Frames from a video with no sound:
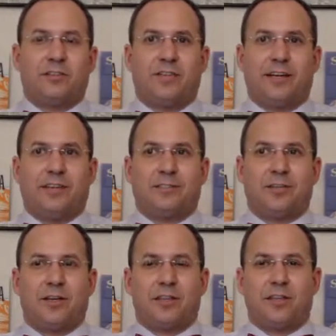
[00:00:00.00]
and
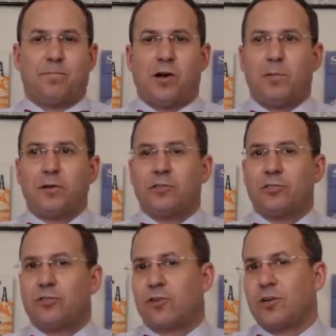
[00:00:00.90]
that's the public
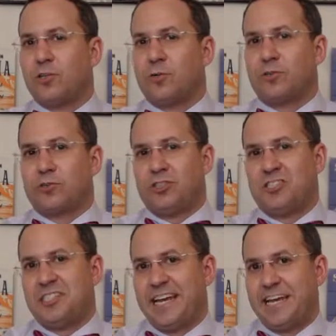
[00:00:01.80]
starting to
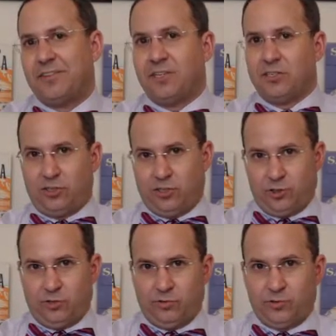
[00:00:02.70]
understand these
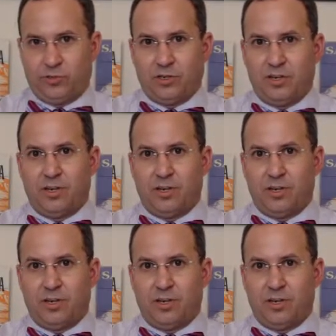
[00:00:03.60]
issues.